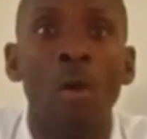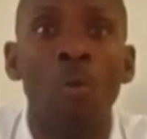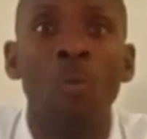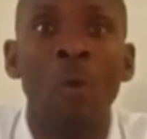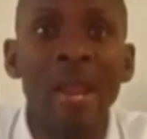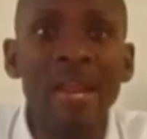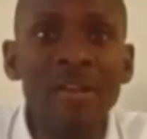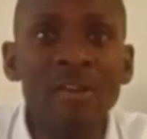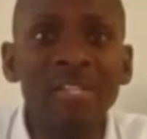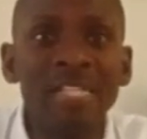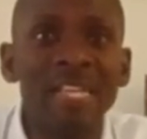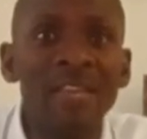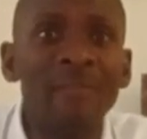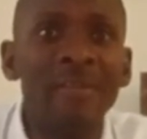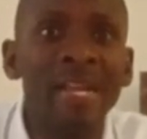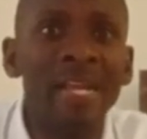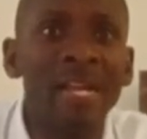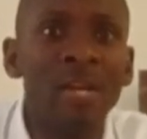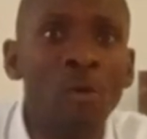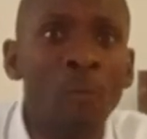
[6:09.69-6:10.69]
Why not
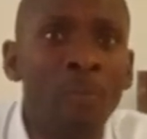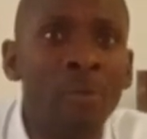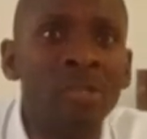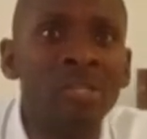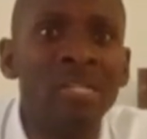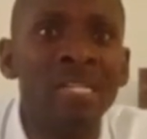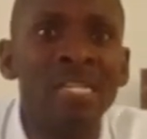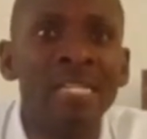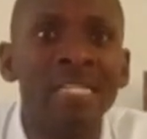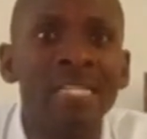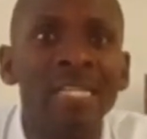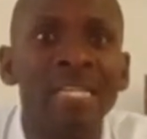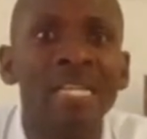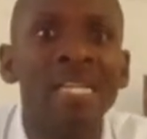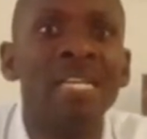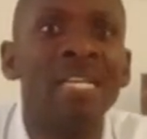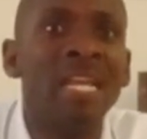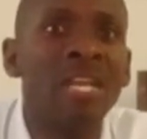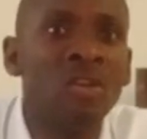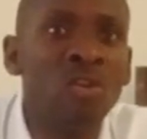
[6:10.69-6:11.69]
give an opportunity
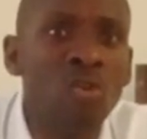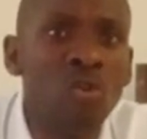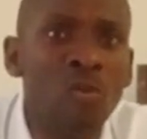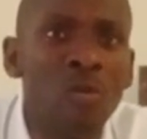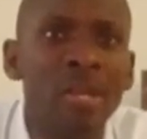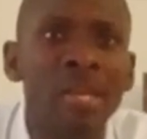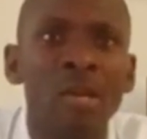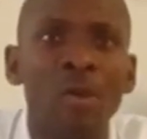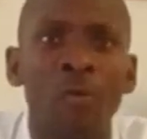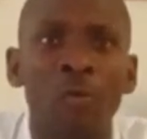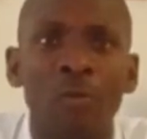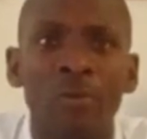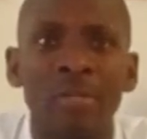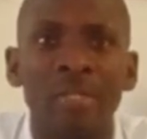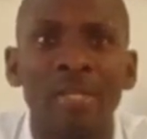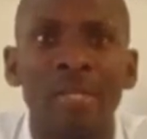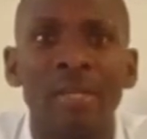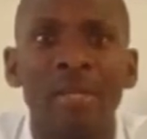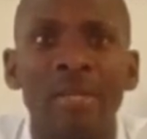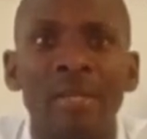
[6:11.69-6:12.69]
in a new recruit
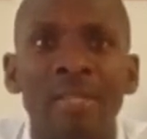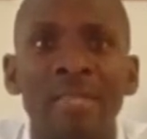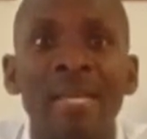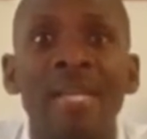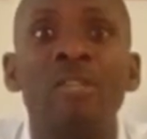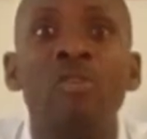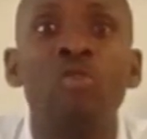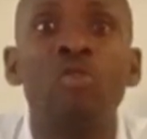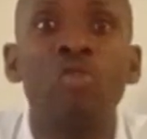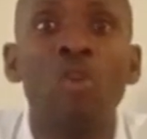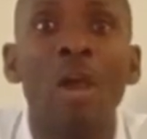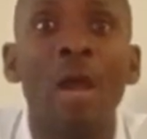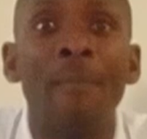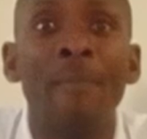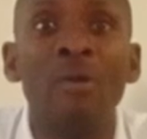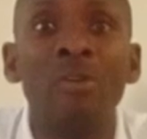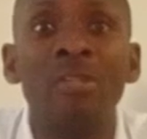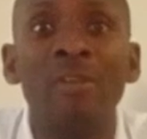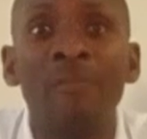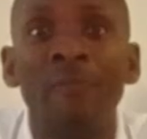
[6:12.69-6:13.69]
that you talk
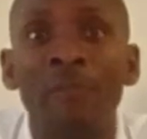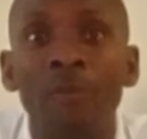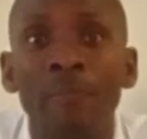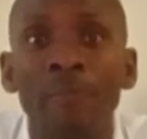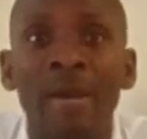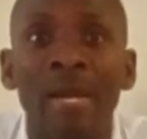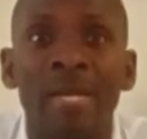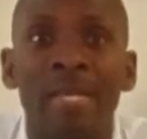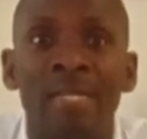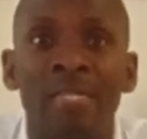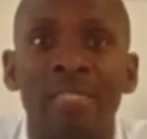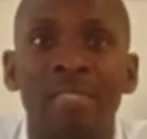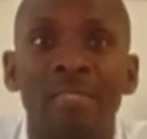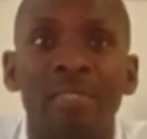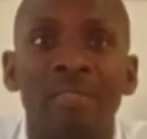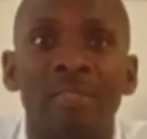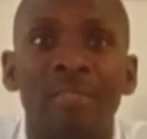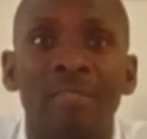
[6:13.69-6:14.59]
about a full package?